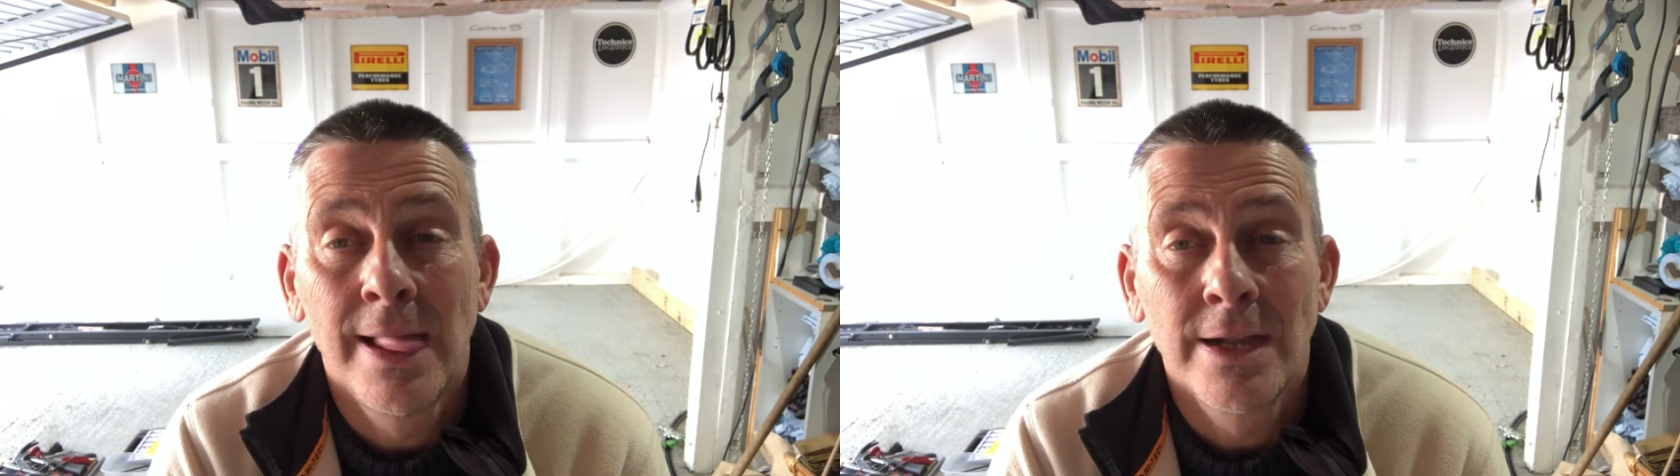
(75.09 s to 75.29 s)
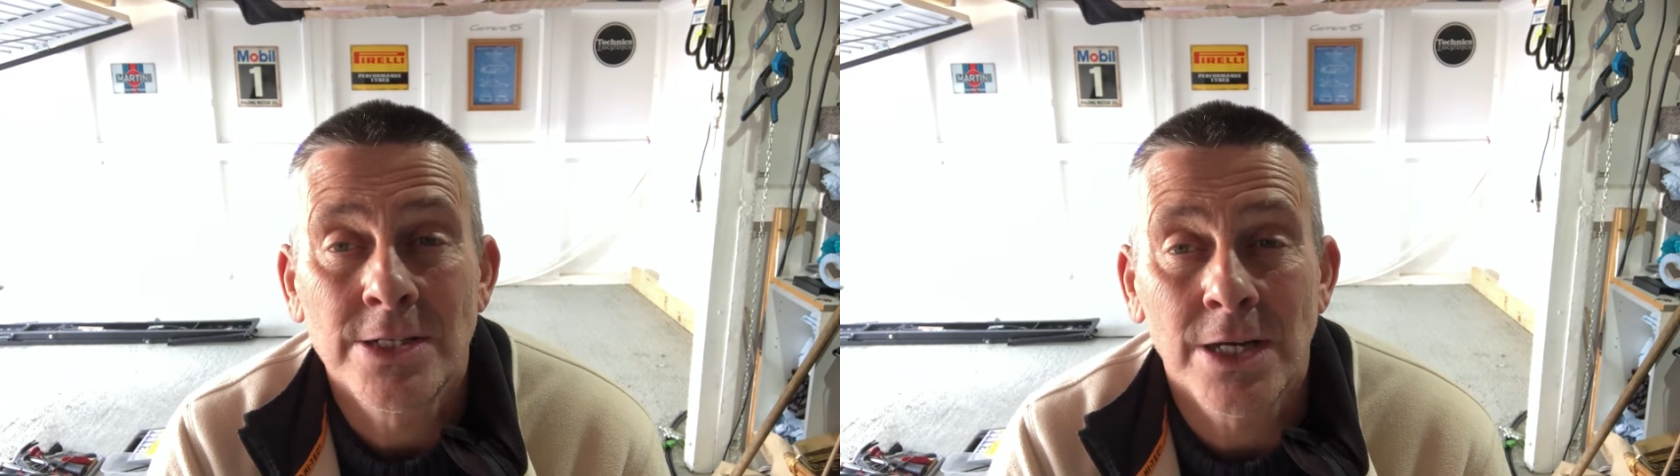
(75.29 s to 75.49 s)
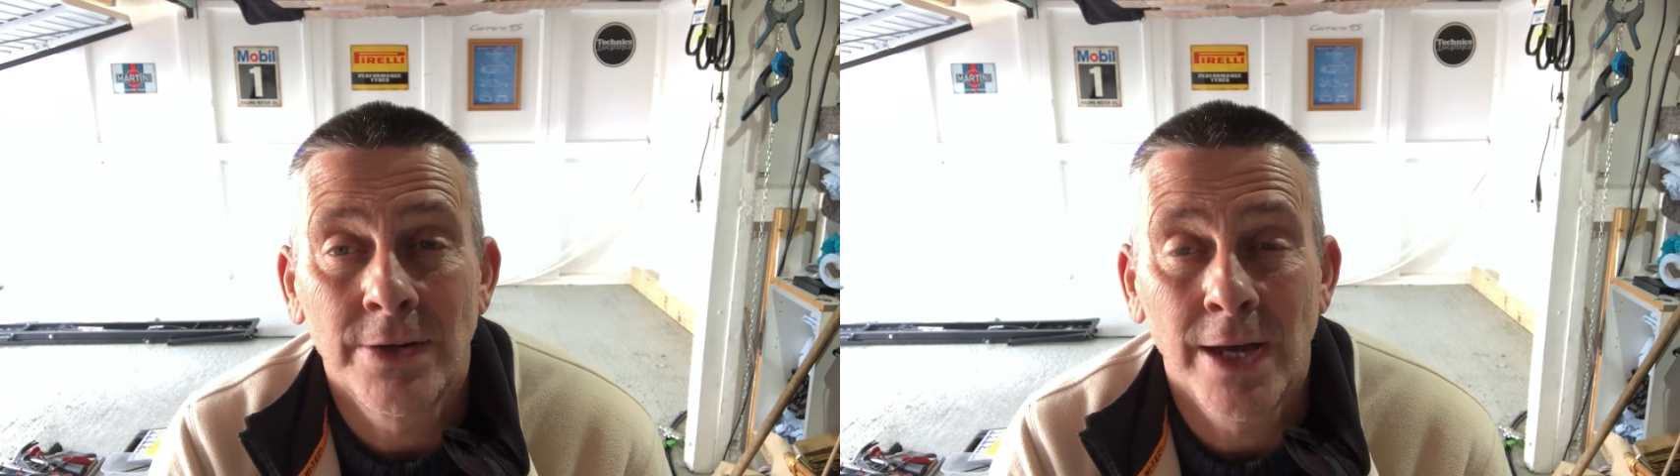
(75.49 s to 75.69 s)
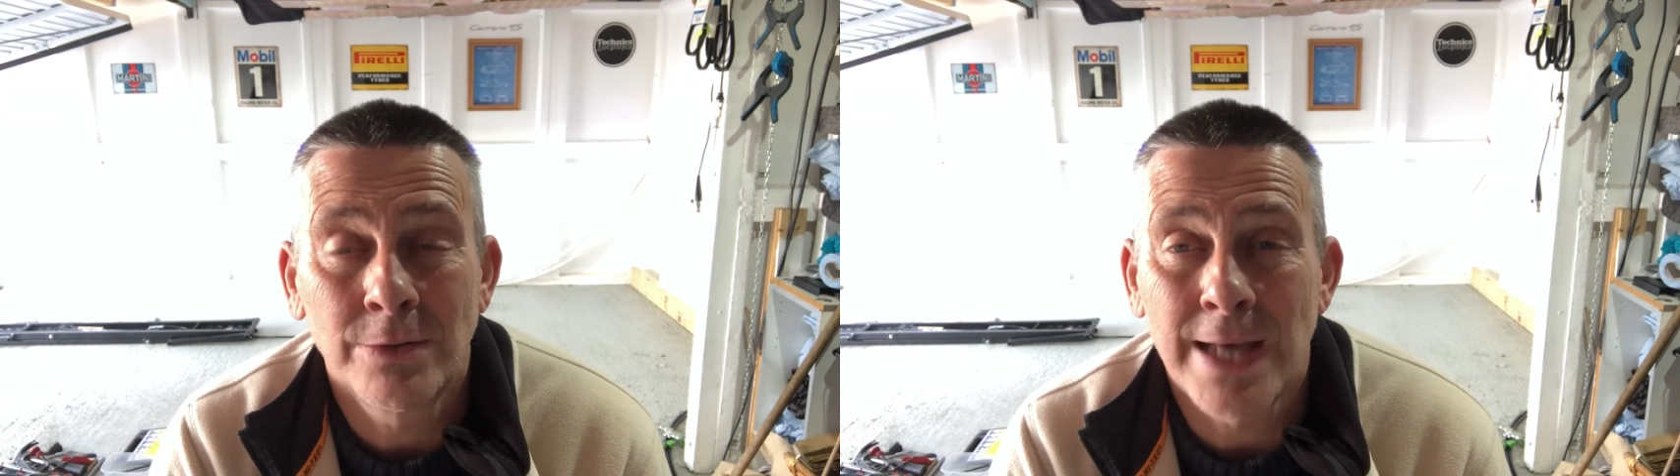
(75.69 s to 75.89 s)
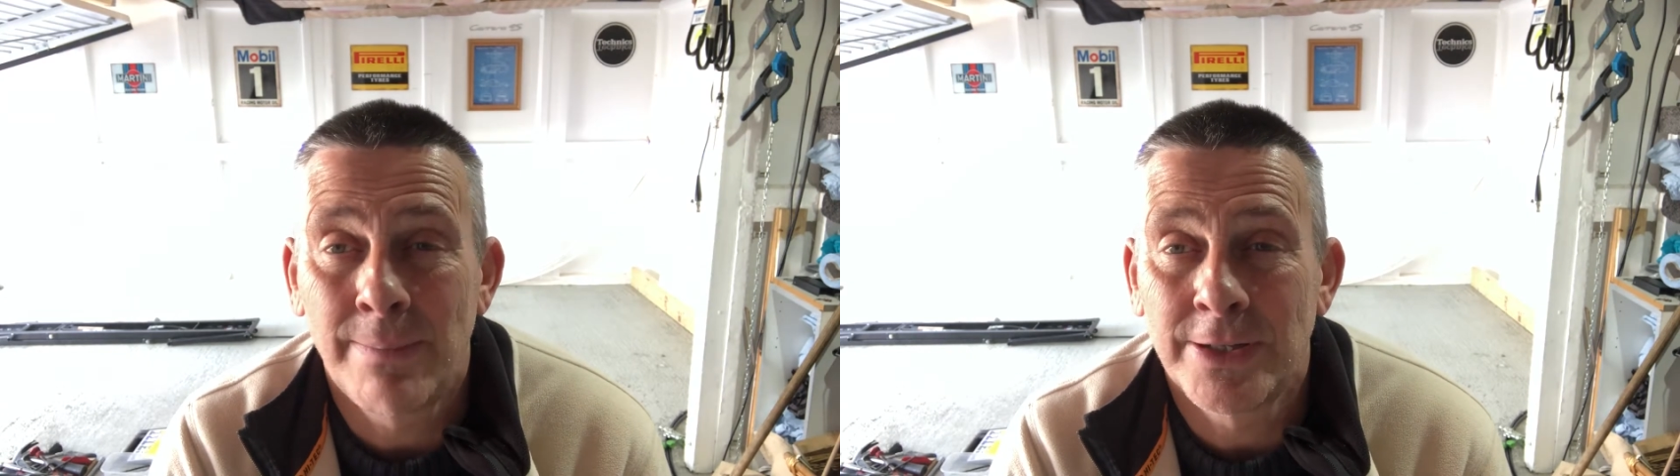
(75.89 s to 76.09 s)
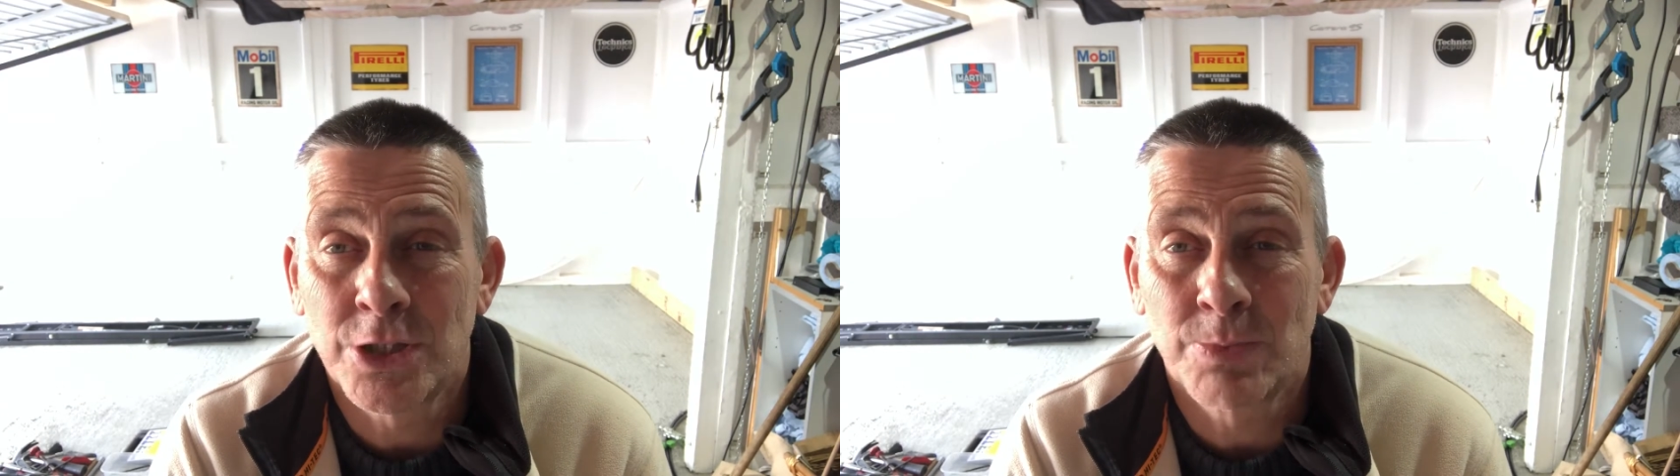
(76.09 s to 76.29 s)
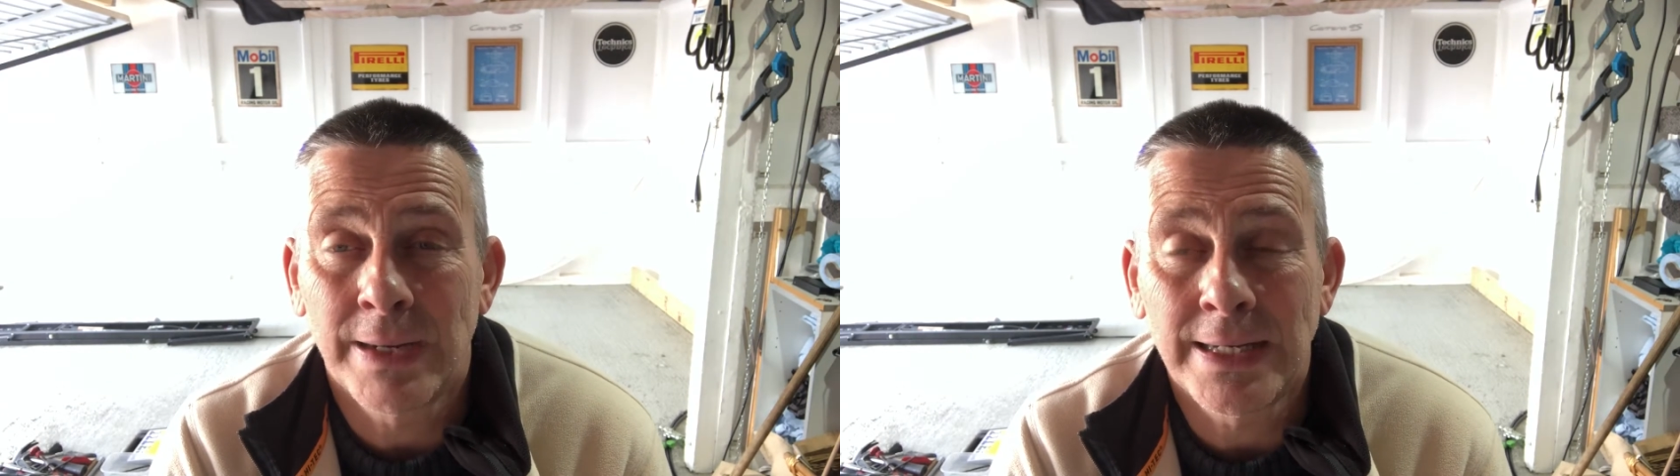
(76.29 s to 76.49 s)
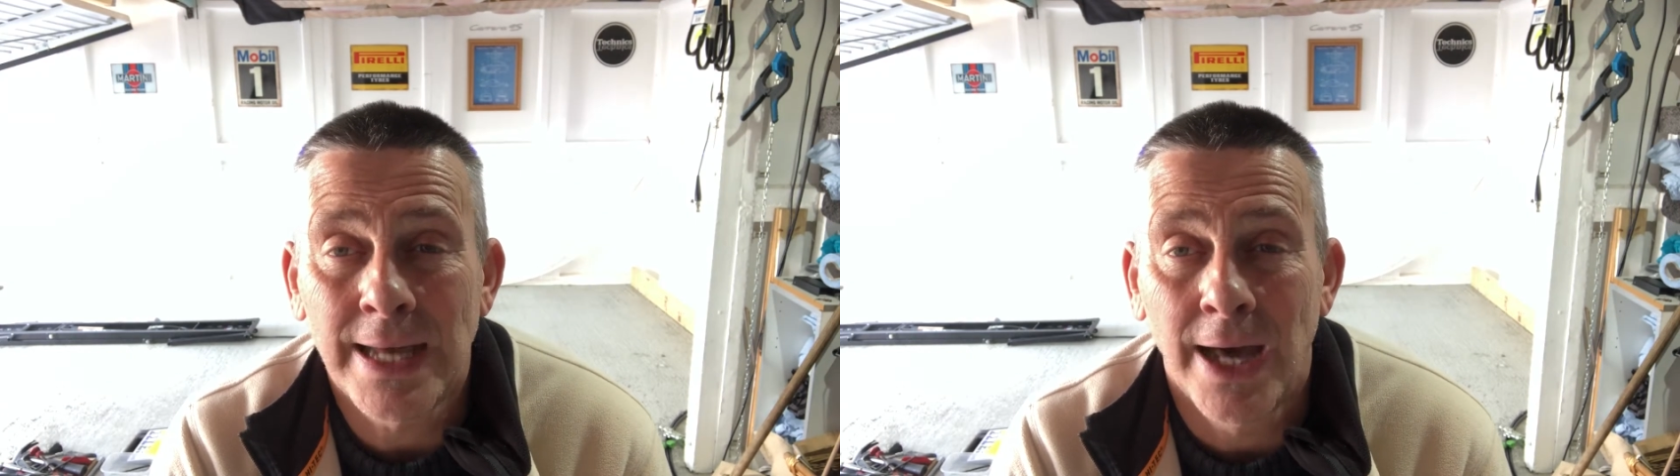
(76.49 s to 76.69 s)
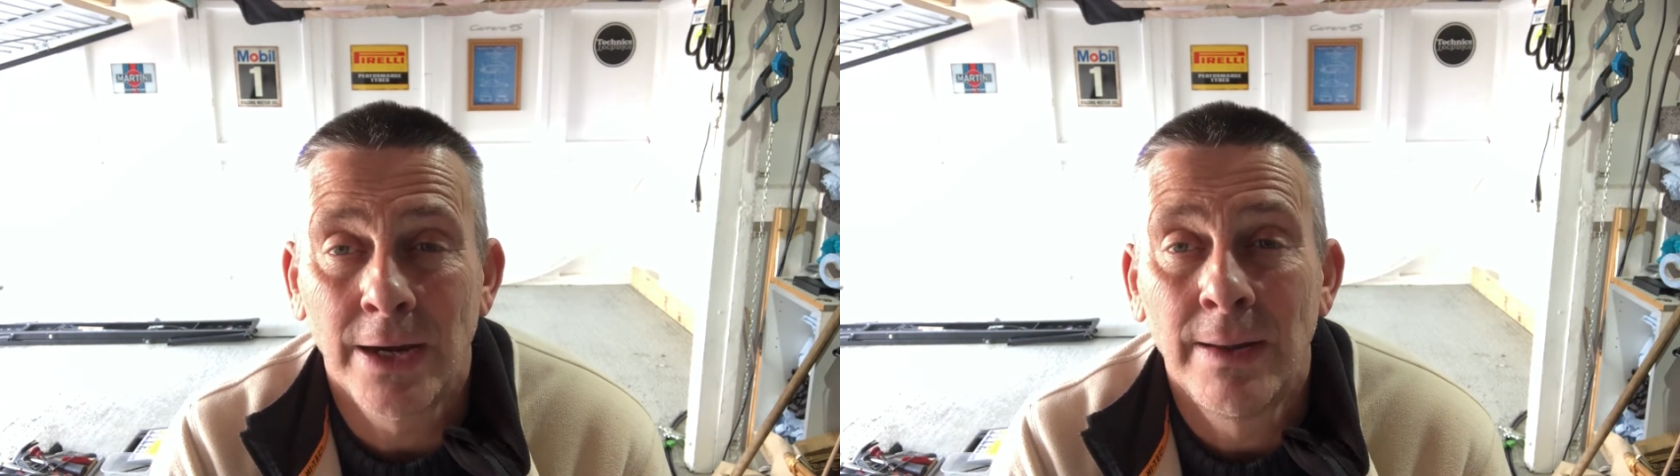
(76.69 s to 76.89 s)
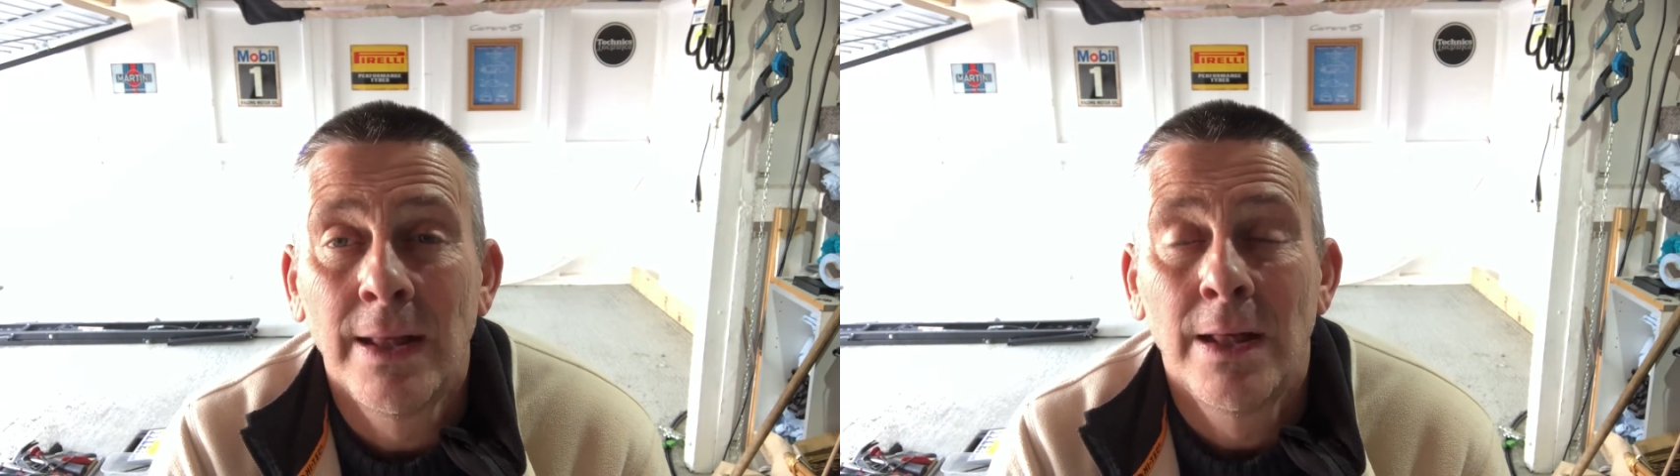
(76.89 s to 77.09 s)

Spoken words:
so no damage has been done,